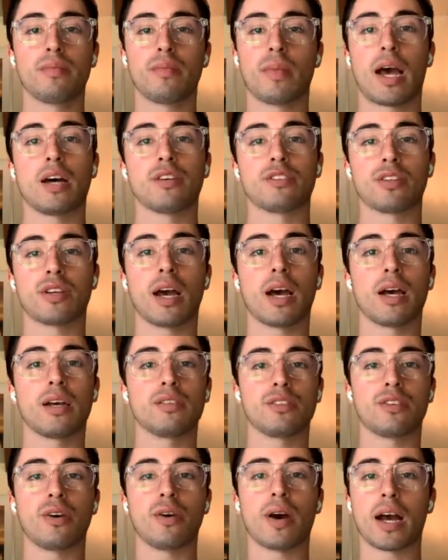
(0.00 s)
Ask you
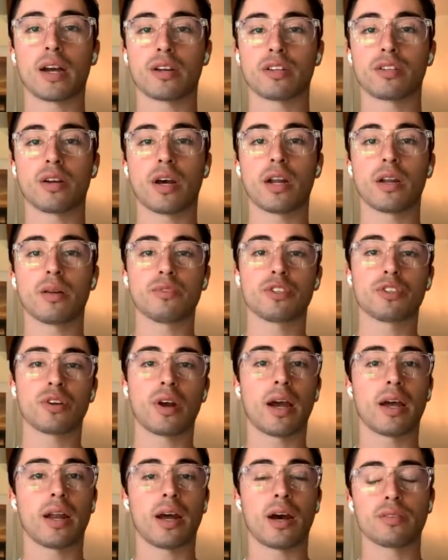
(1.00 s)
guys, action item,
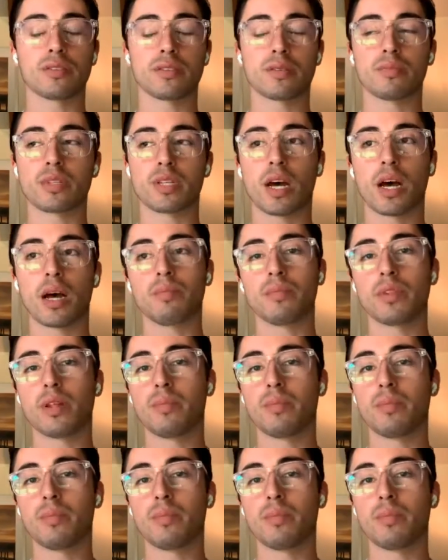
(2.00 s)
try it out sometime.